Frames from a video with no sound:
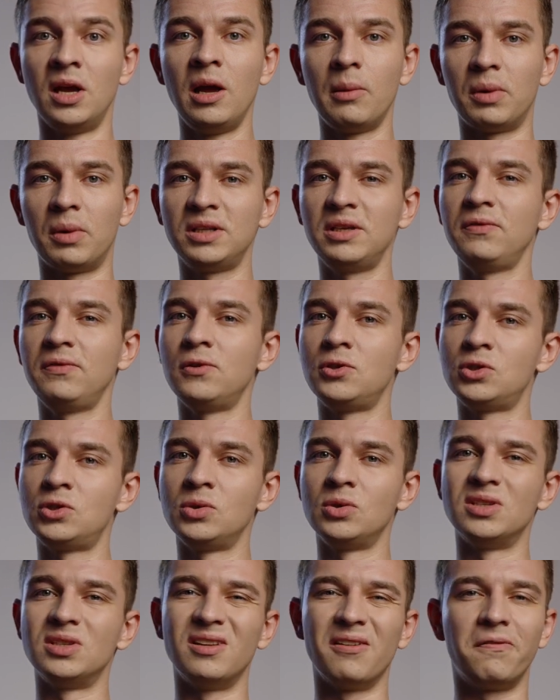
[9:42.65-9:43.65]
But if you
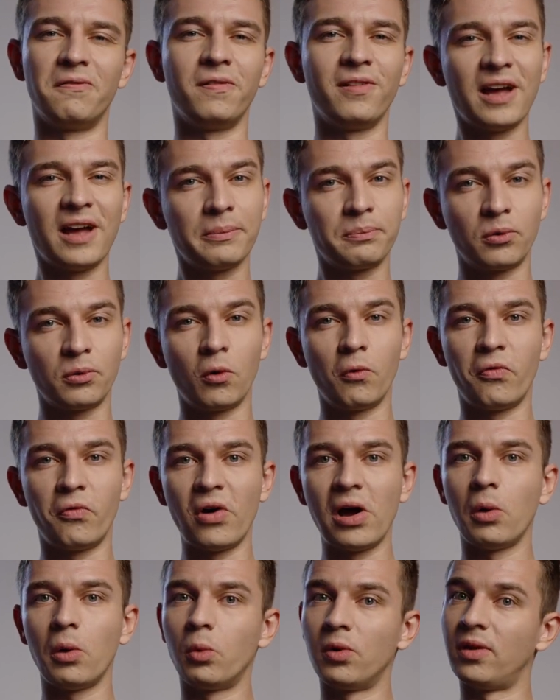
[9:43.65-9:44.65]
shoot in a flat
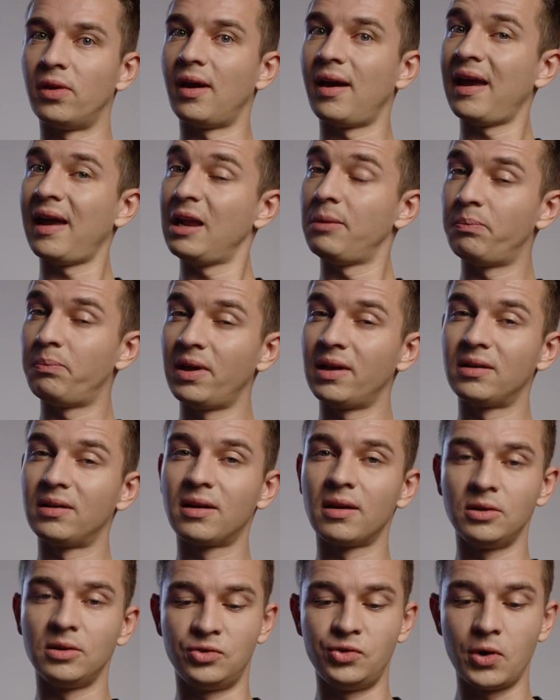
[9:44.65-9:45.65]
profile with an
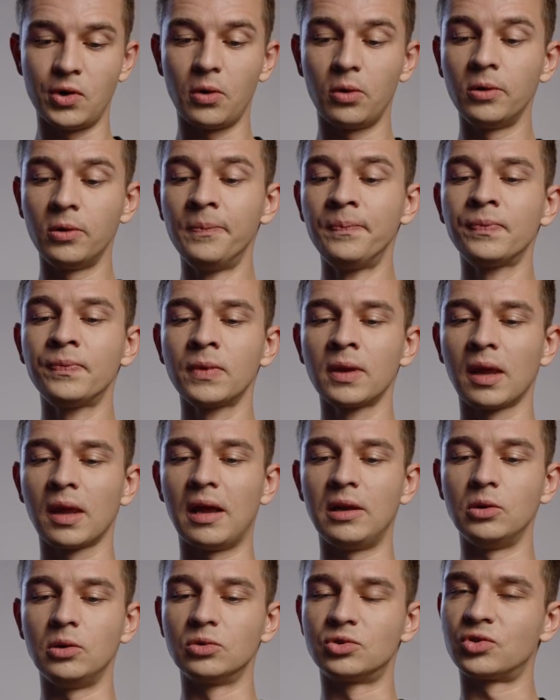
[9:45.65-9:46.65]
8-bit drone, and you'll